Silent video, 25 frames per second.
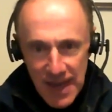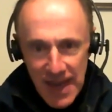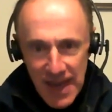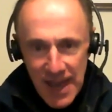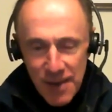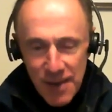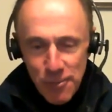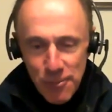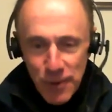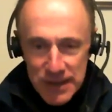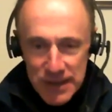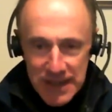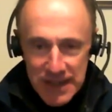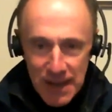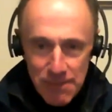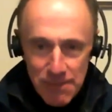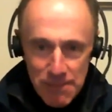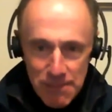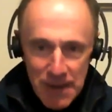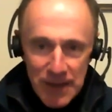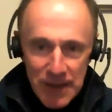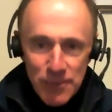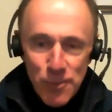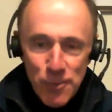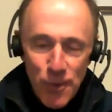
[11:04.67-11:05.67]
And what that
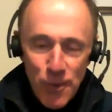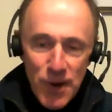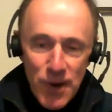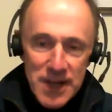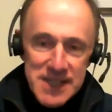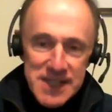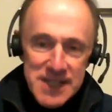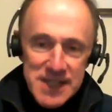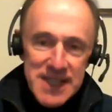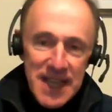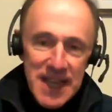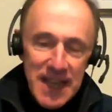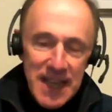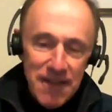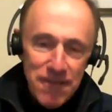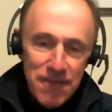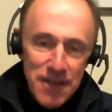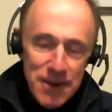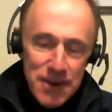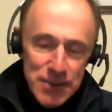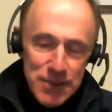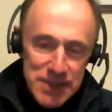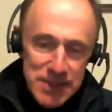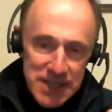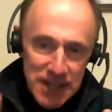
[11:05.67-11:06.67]
meant was, if
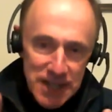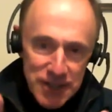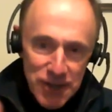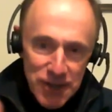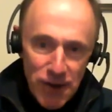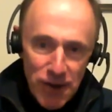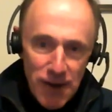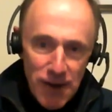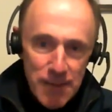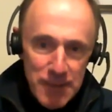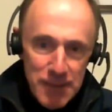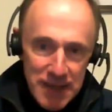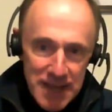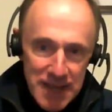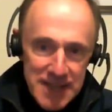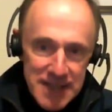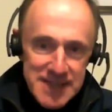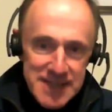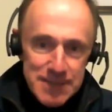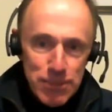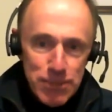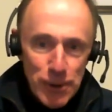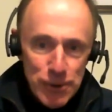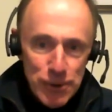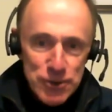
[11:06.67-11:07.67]
there was an atomic
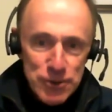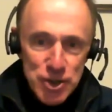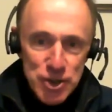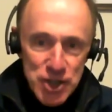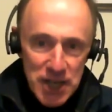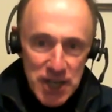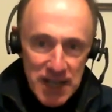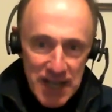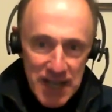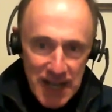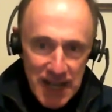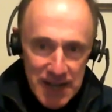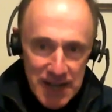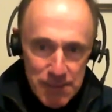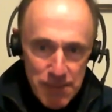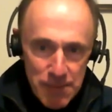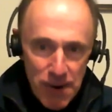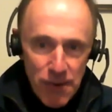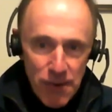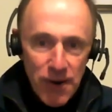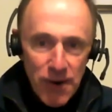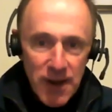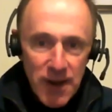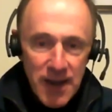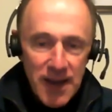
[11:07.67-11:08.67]
explosion in
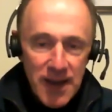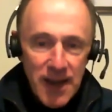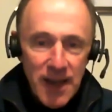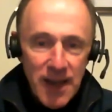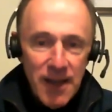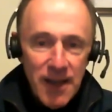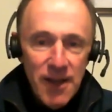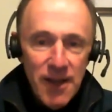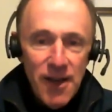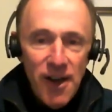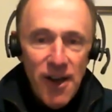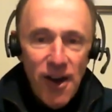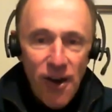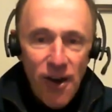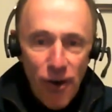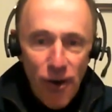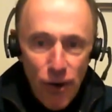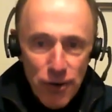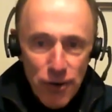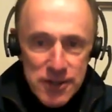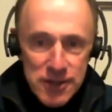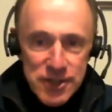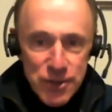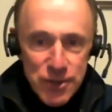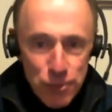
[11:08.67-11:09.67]
America,
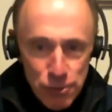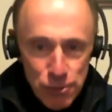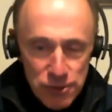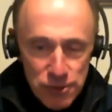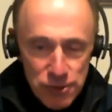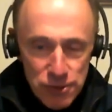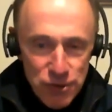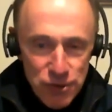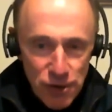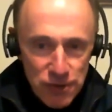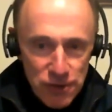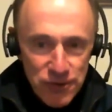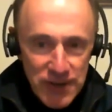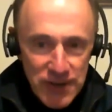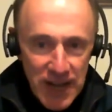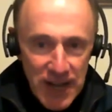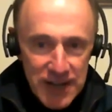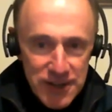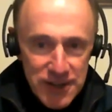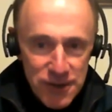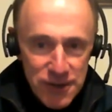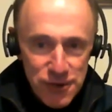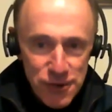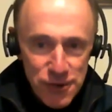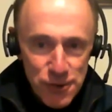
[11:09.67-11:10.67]
all school children had
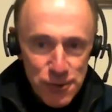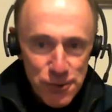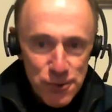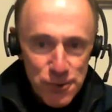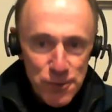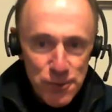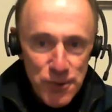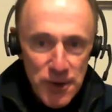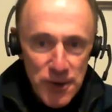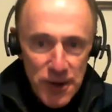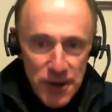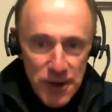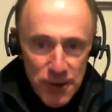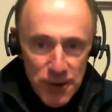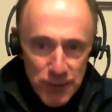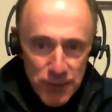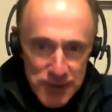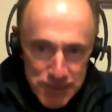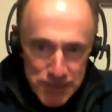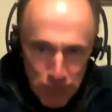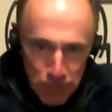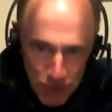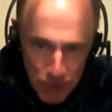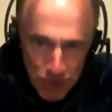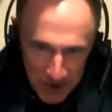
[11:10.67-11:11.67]
to do
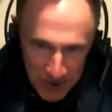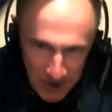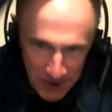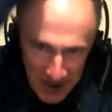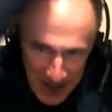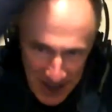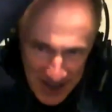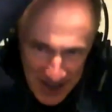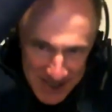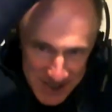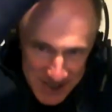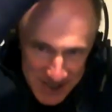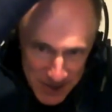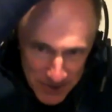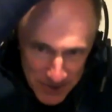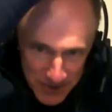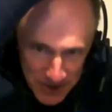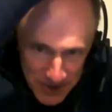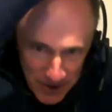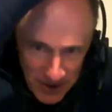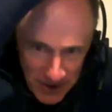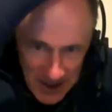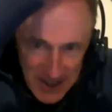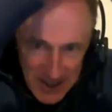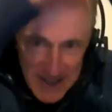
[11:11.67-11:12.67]
was put their hands over
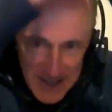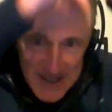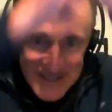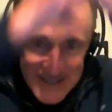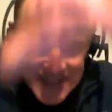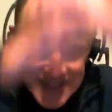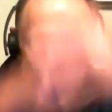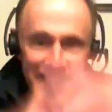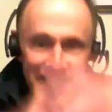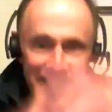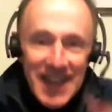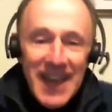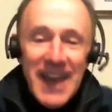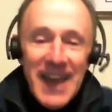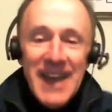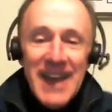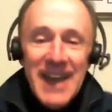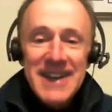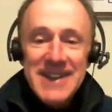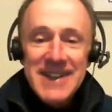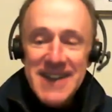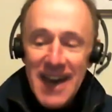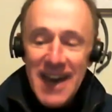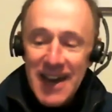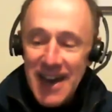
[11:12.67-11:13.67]
their head
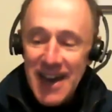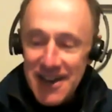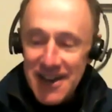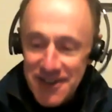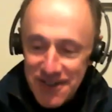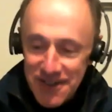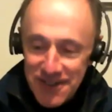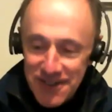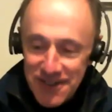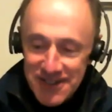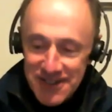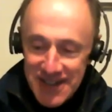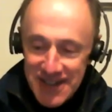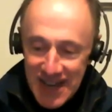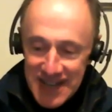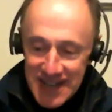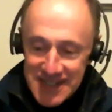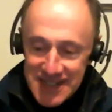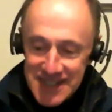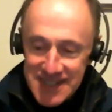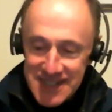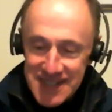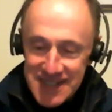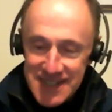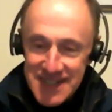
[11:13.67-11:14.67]
and duck under their
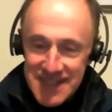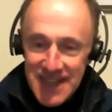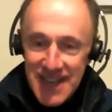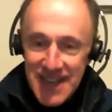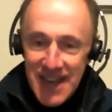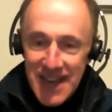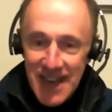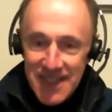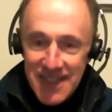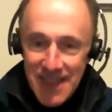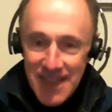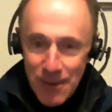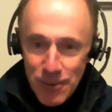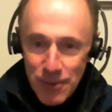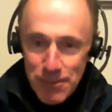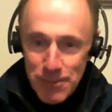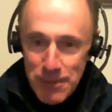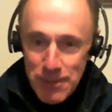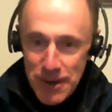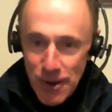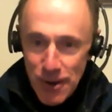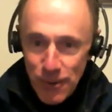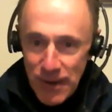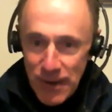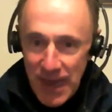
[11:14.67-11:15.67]
desks, and they would
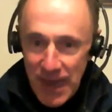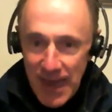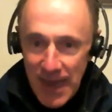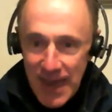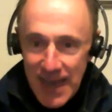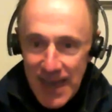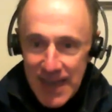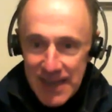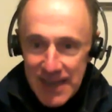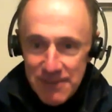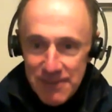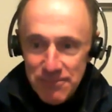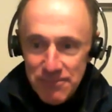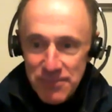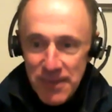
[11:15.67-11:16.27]
be okay.